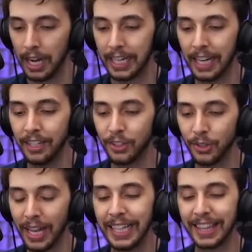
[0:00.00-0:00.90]
I kind of
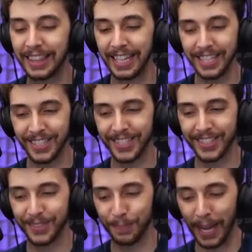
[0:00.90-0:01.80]
do like
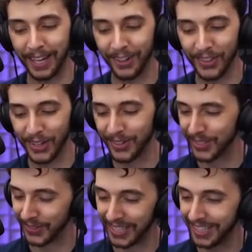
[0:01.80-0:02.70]
this Spino, though,
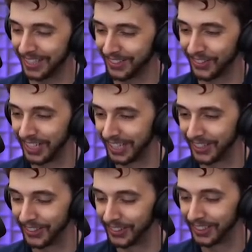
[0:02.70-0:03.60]
as well. That's really
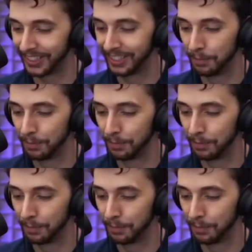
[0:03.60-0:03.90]
cool.